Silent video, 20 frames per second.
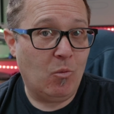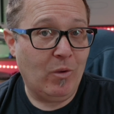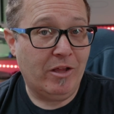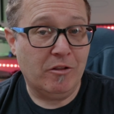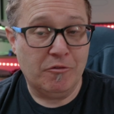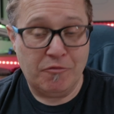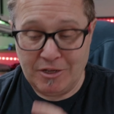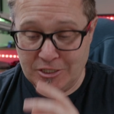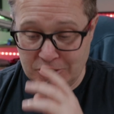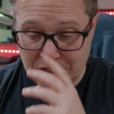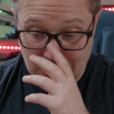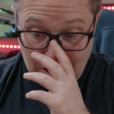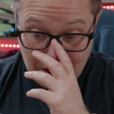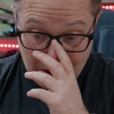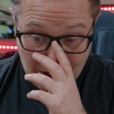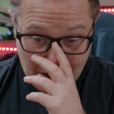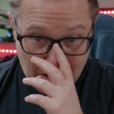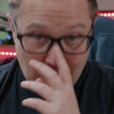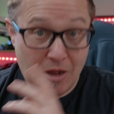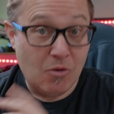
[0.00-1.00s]
wiggle function.
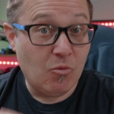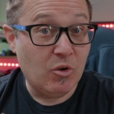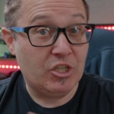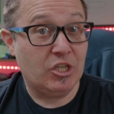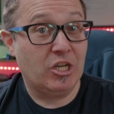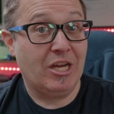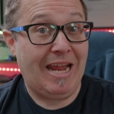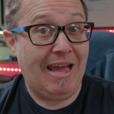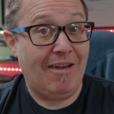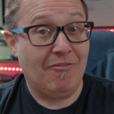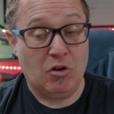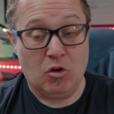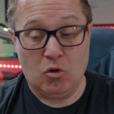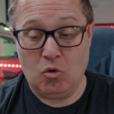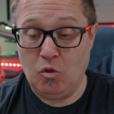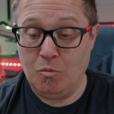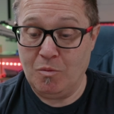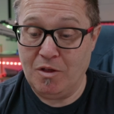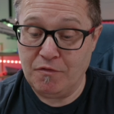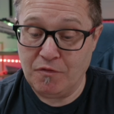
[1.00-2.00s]
I wish I could have it on
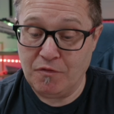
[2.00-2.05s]
all my